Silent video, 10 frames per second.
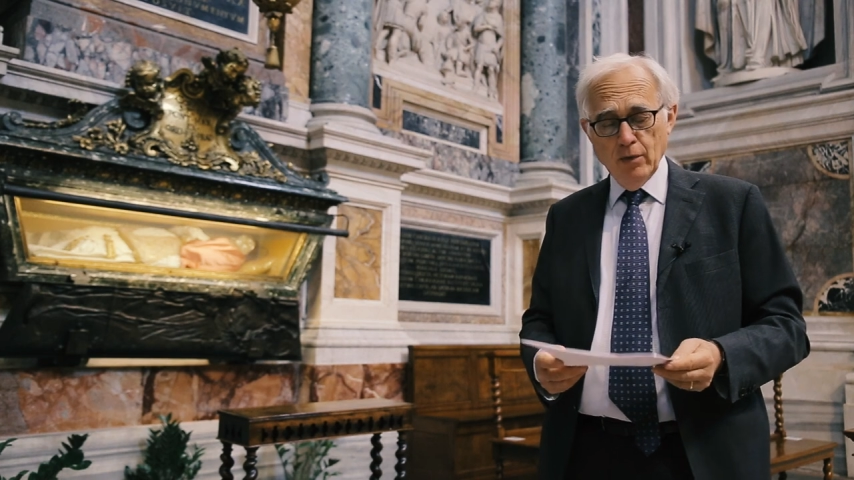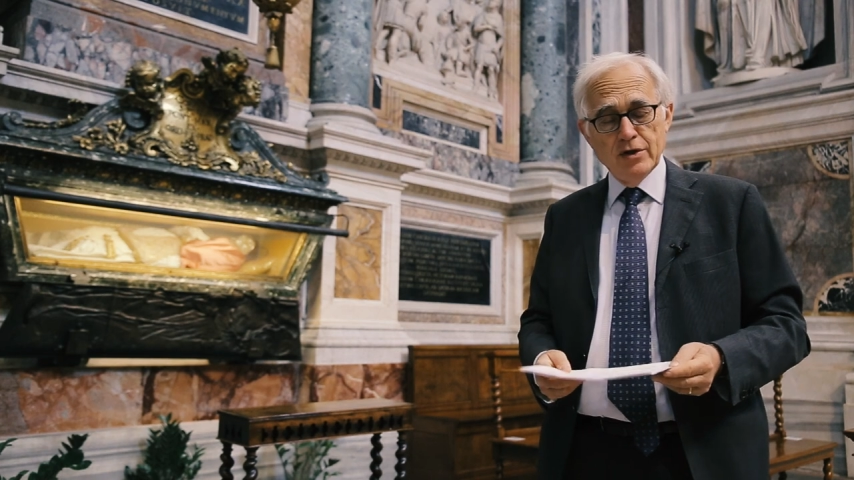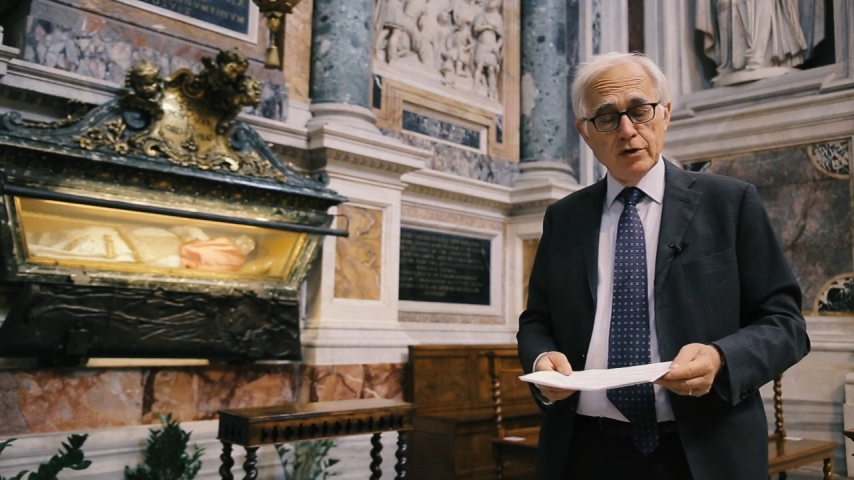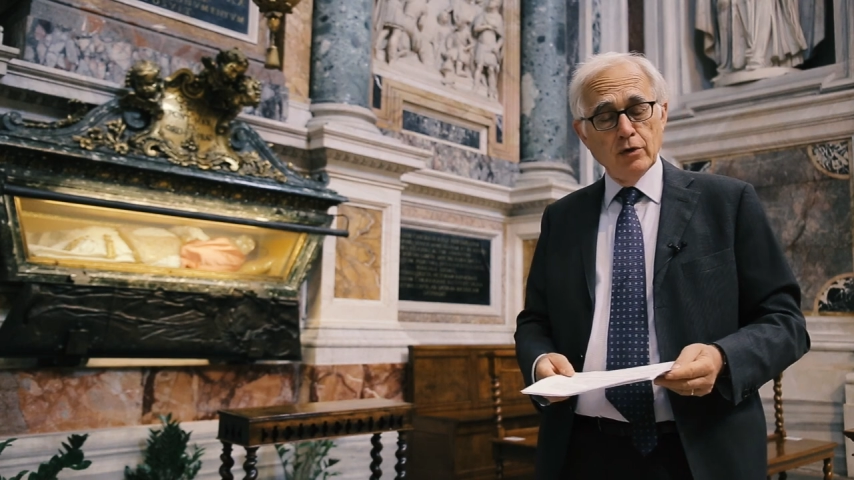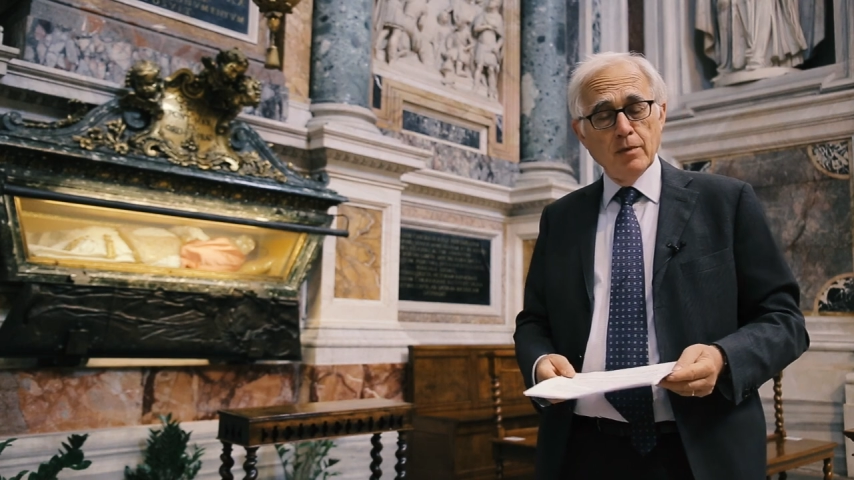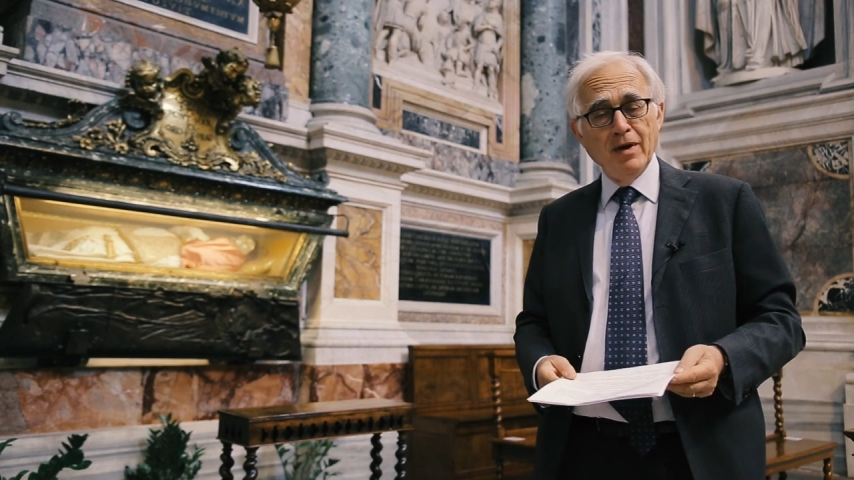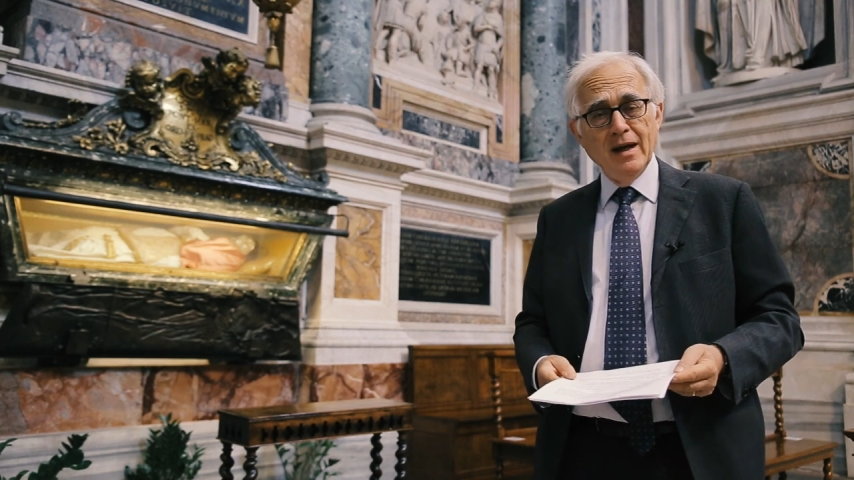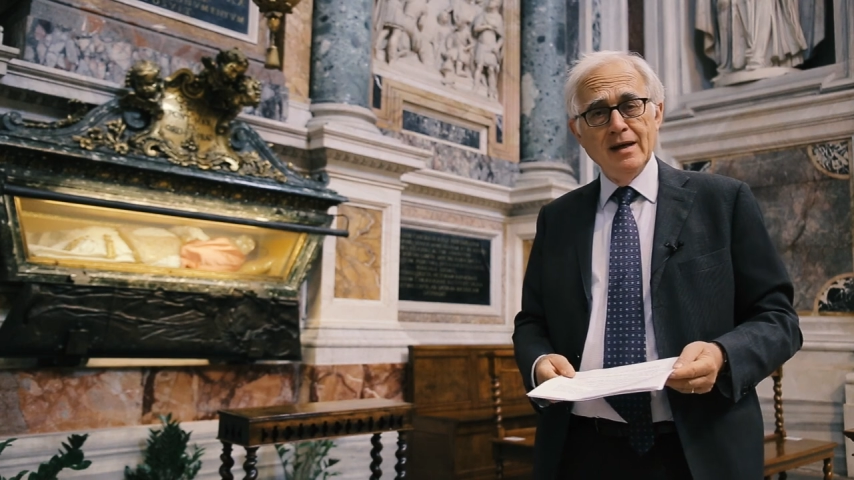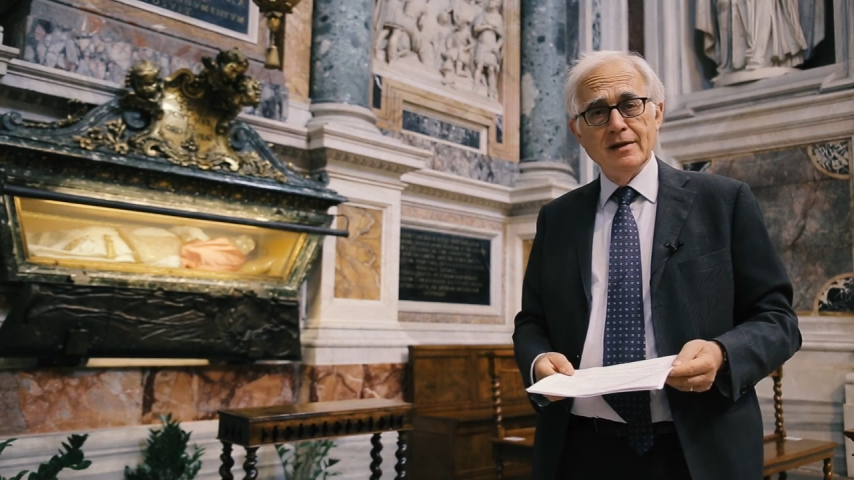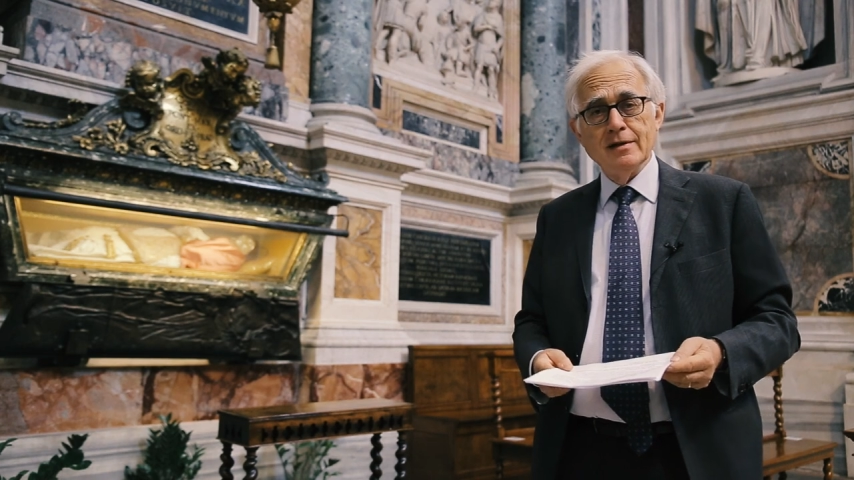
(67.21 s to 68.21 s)
which took
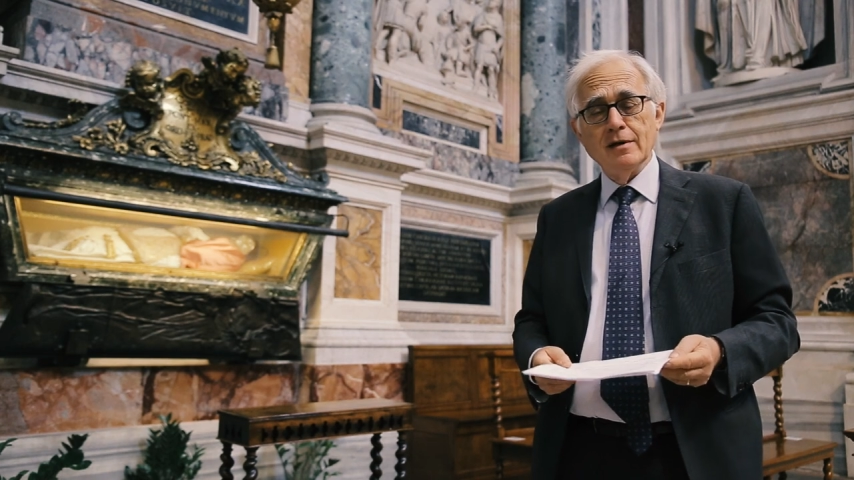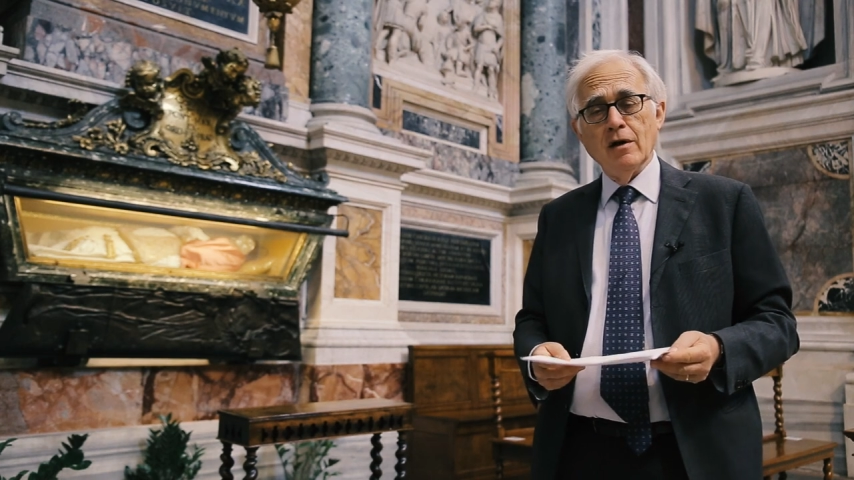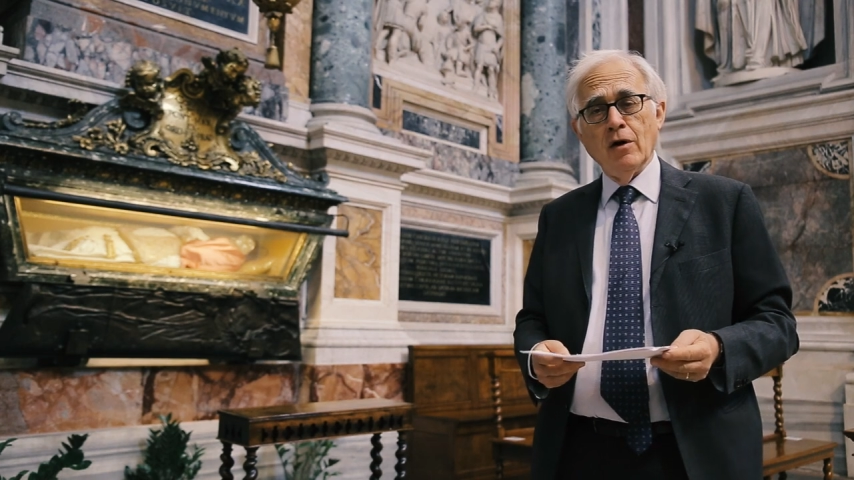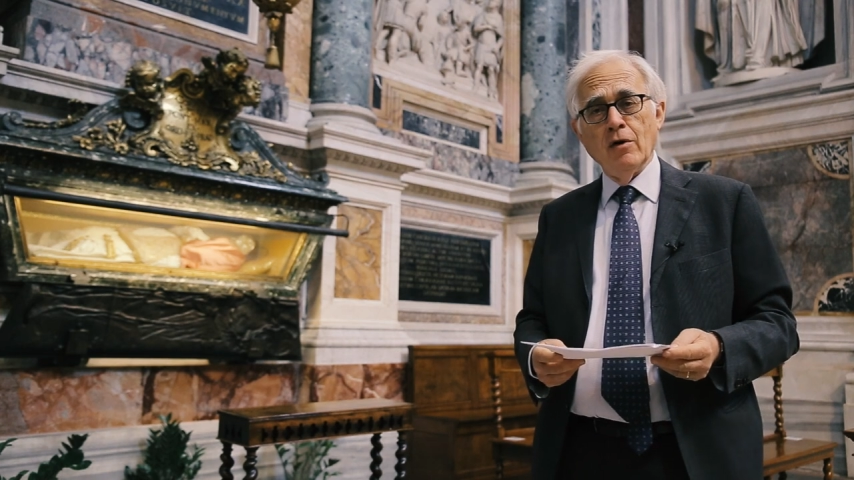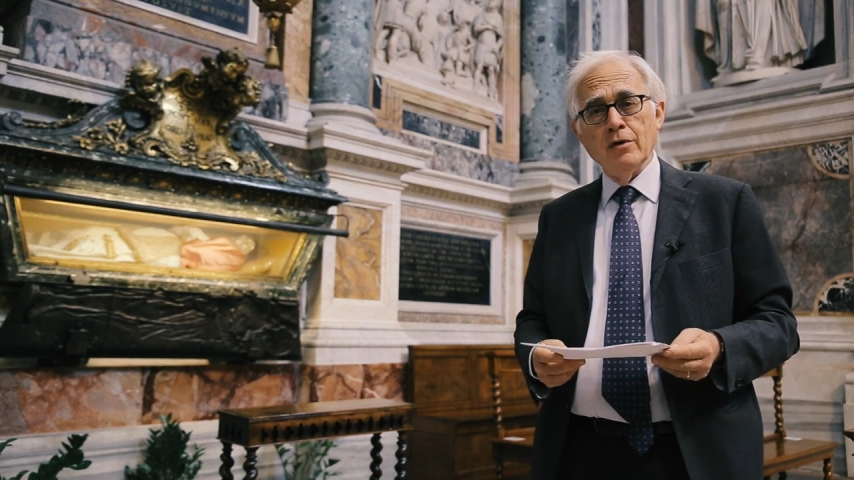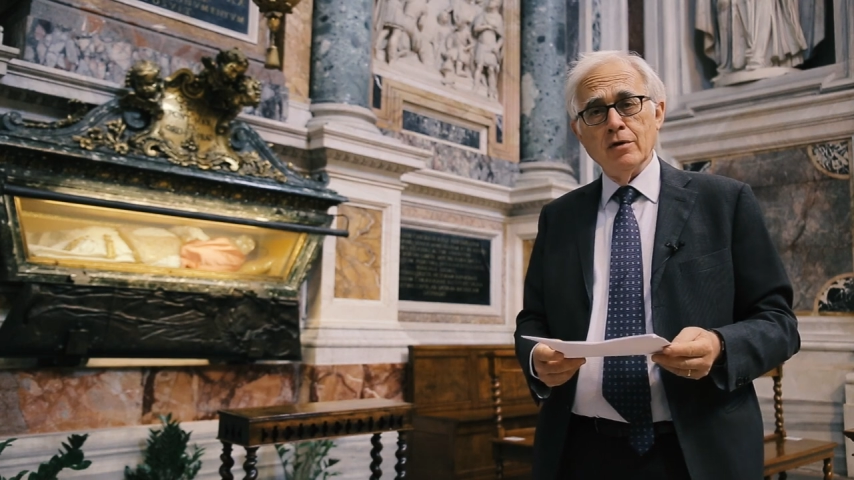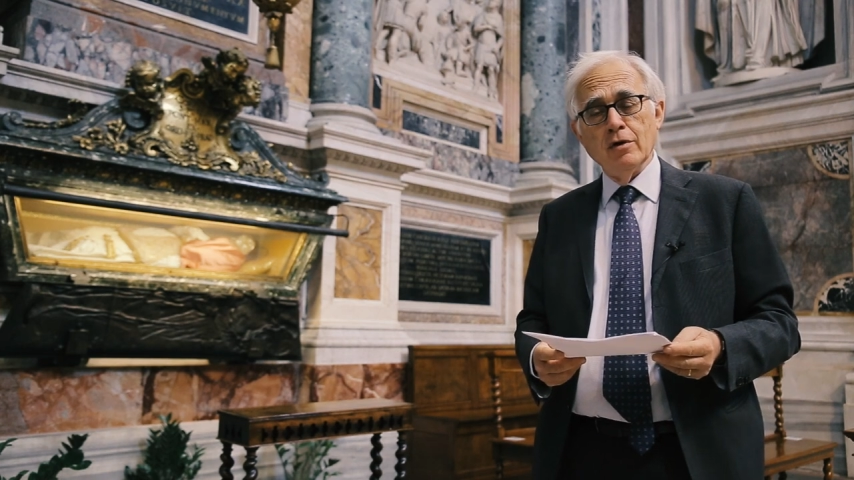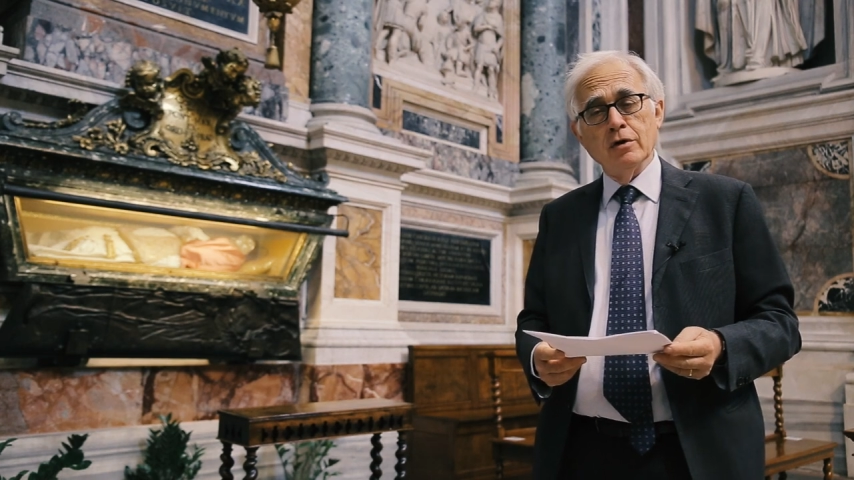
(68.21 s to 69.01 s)
place on